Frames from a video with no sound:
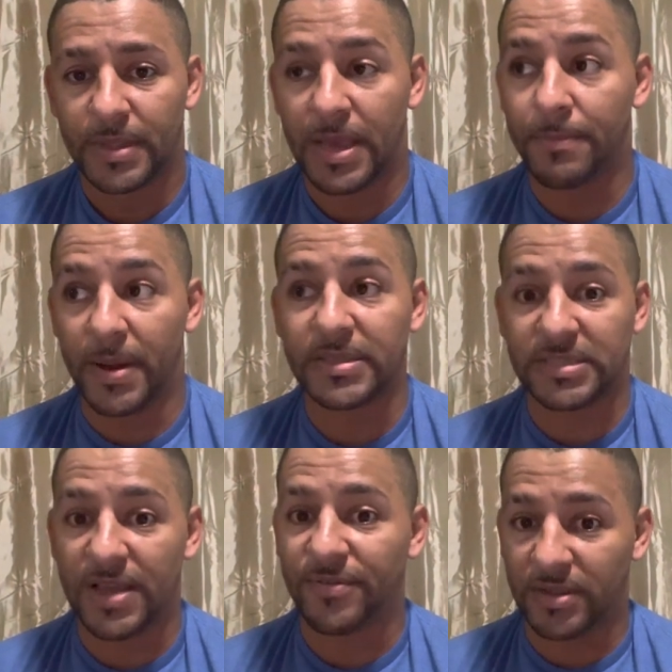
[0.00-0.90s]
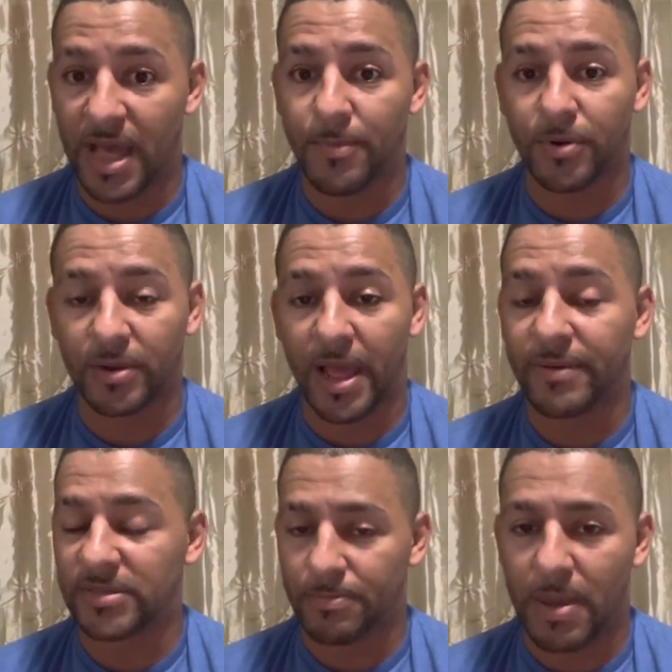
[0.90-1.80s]
It might save a lot more
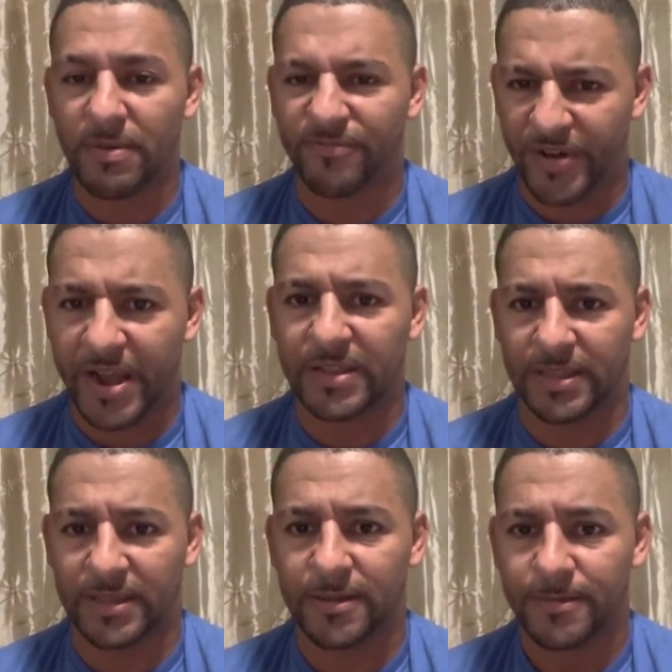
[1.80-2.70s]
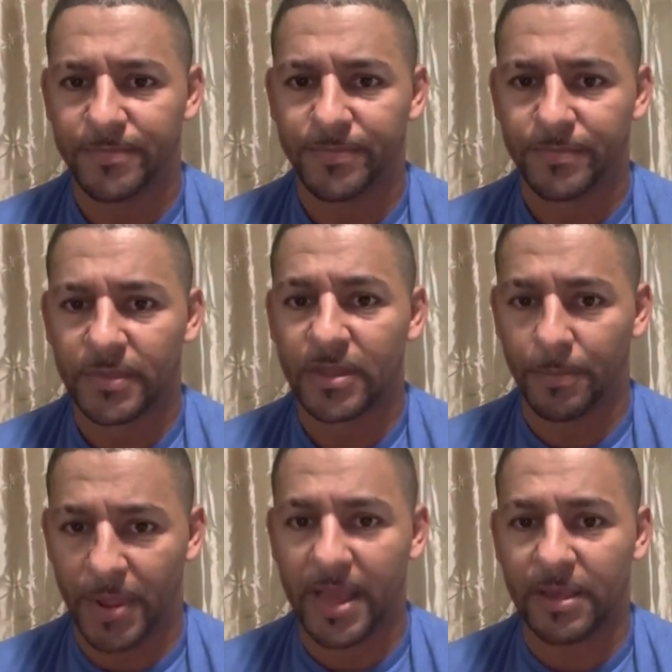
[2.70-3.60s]
lives, and maybe finally the
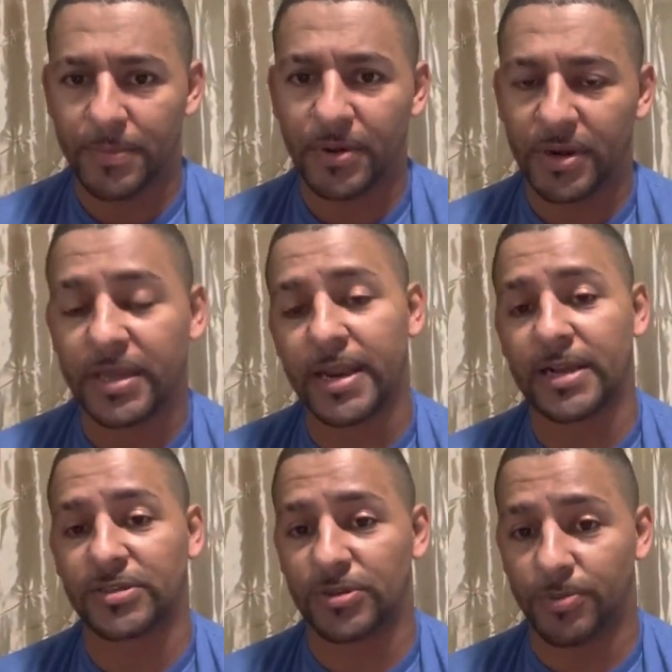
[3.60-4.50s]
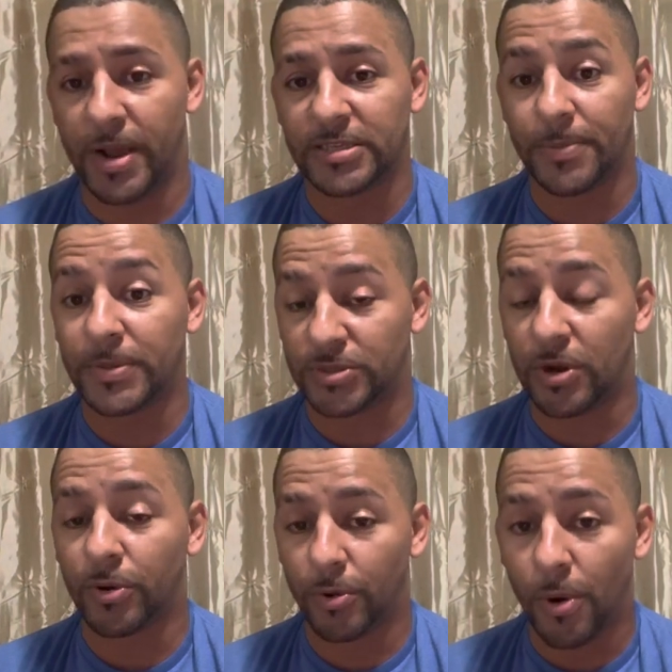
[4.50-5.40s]
black community can actually rise up and
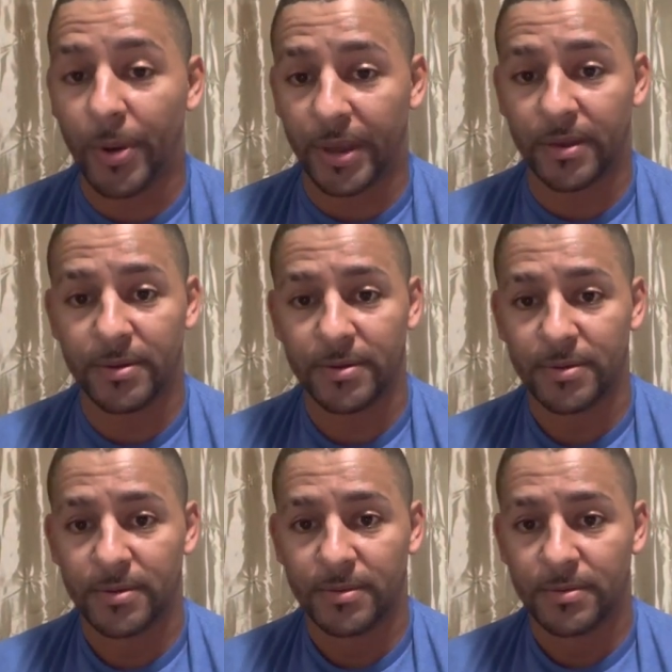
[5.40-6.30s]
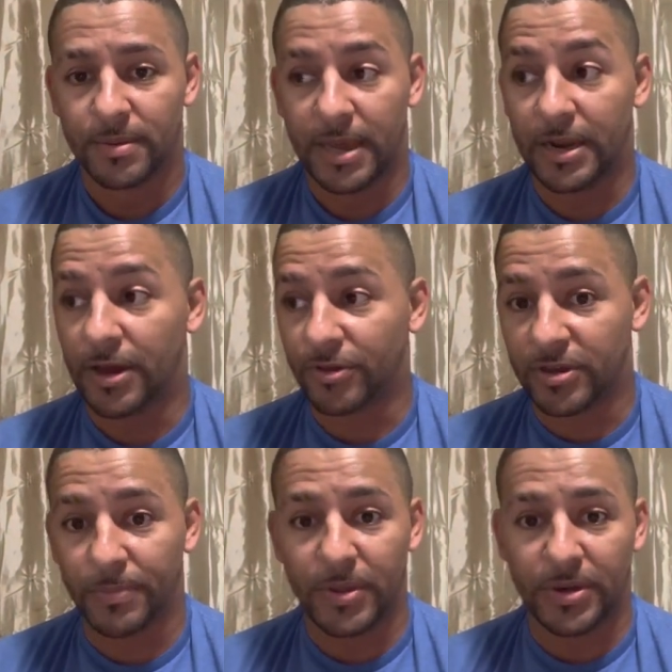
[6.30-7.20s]
start growing, and other
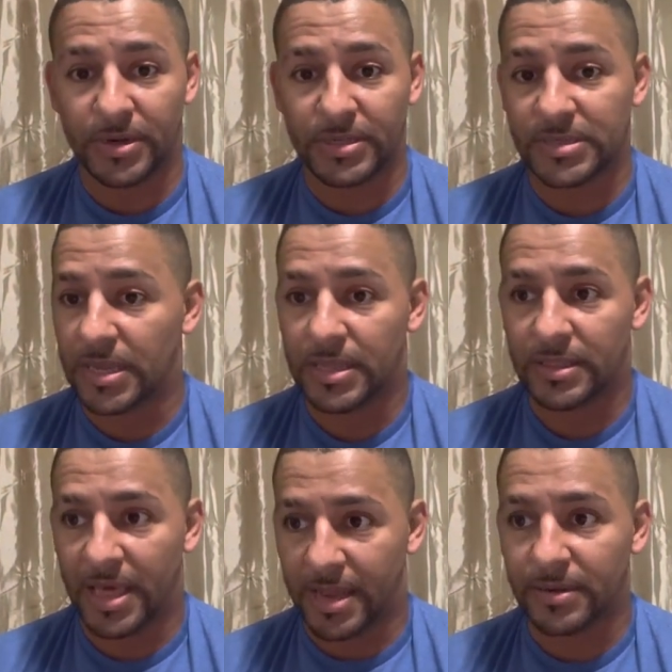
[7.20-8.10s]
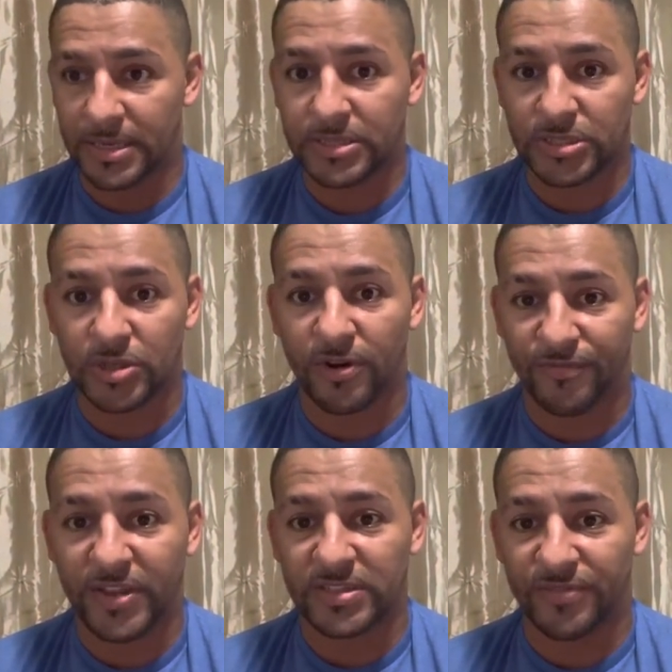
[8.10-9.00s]
communities that need to start
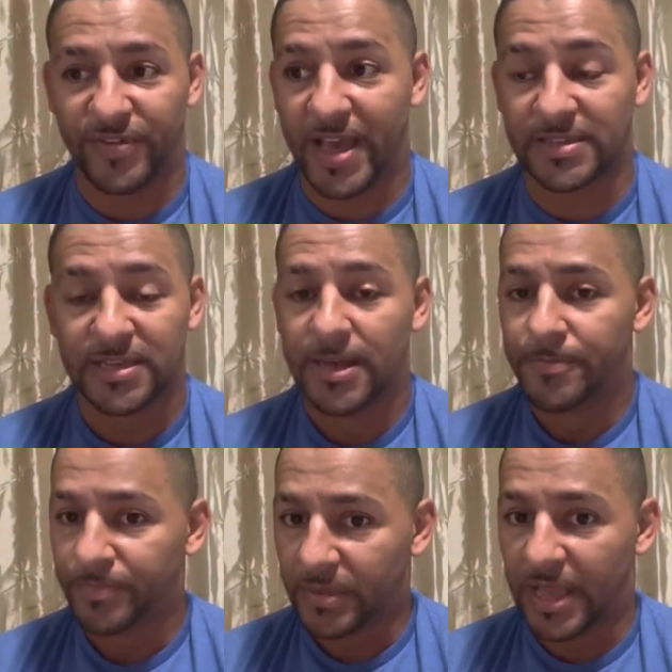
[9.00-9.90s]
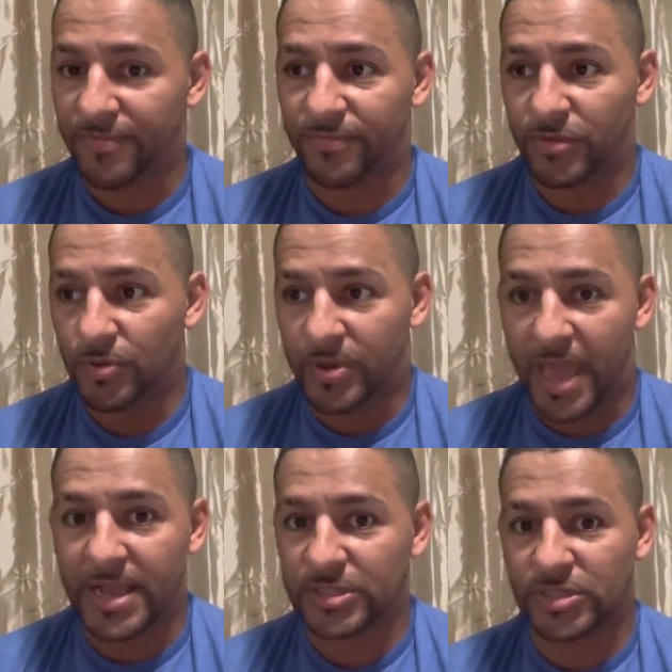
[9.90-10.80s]
facing facts. If you
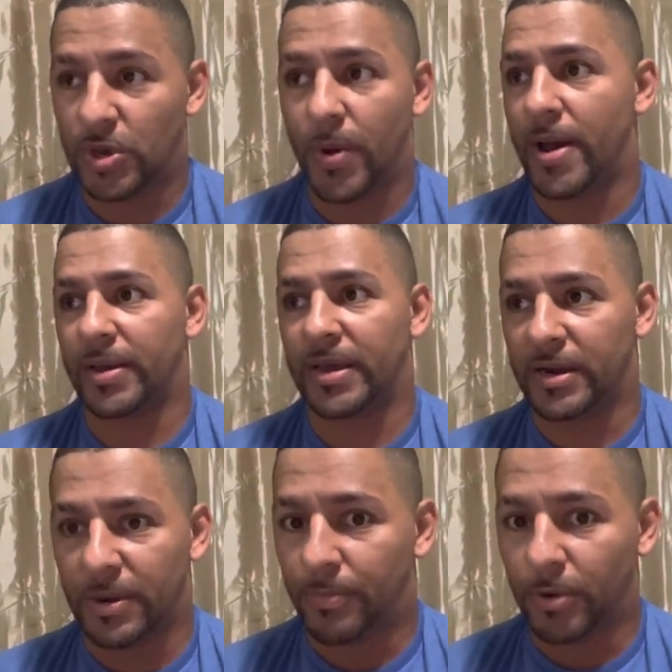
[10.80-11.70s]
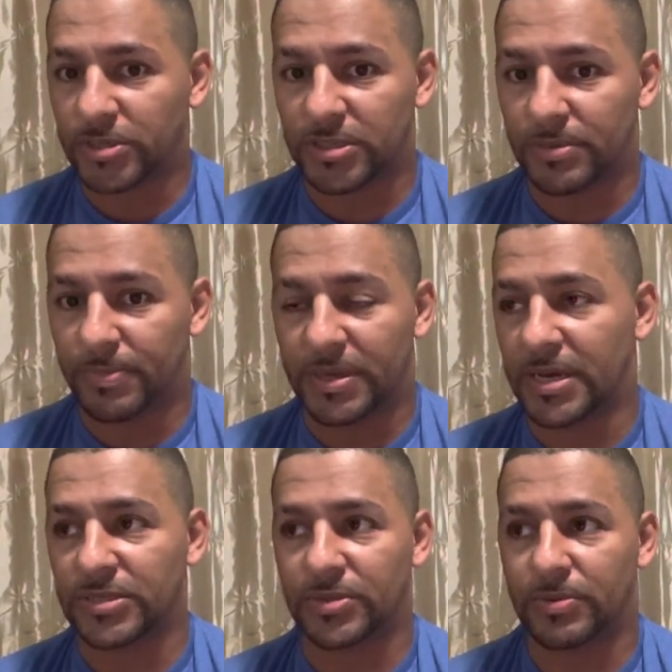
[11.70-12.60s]
can't just go out and get an abortion
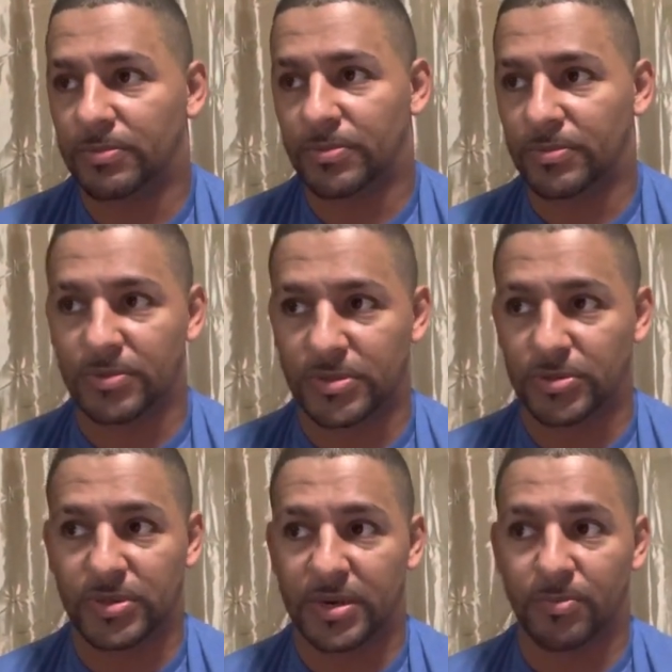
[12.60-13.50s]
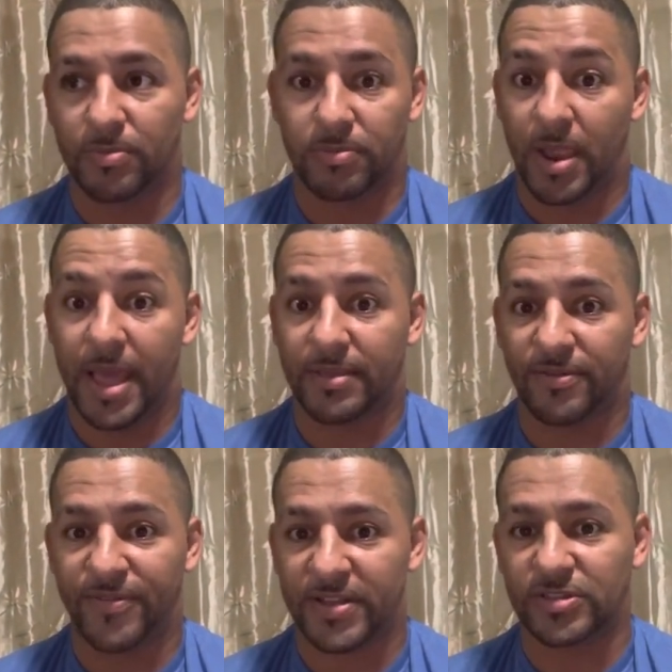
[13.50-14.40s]
because you didn't like the
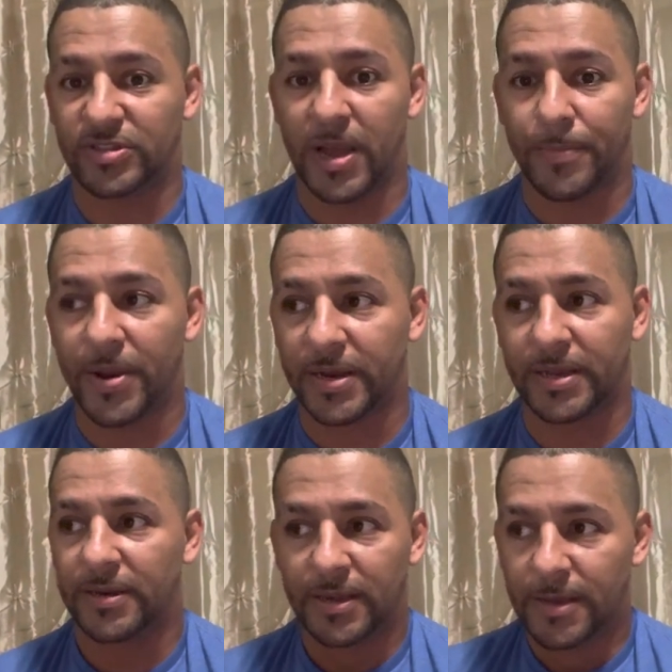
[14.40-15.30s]
fact that you got pregnant,